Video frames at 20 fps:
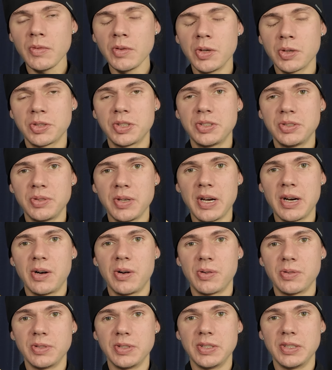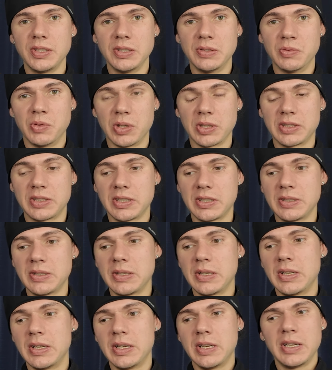Yoshinoya only water.
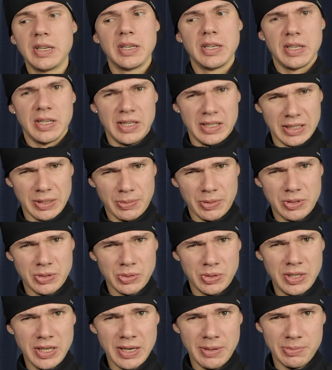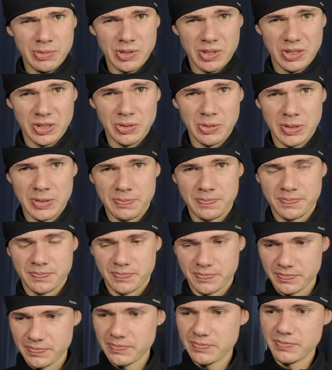The Matsuya I'm not sure,
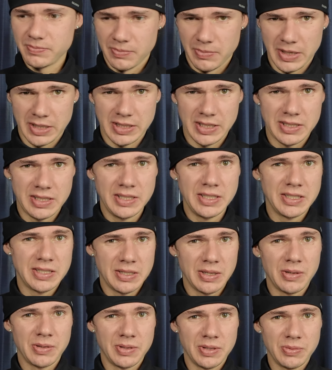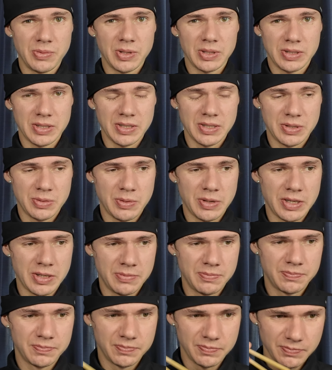but at least only water as
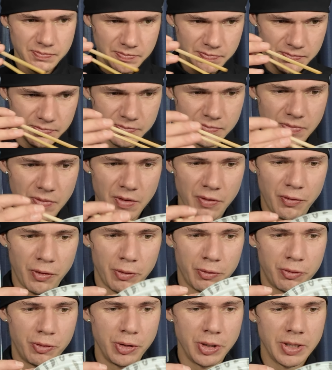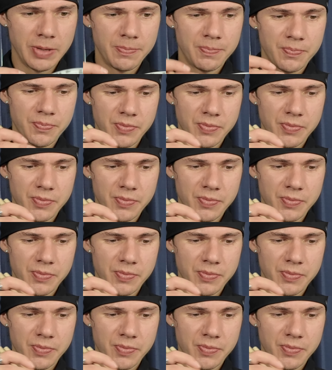well, for free.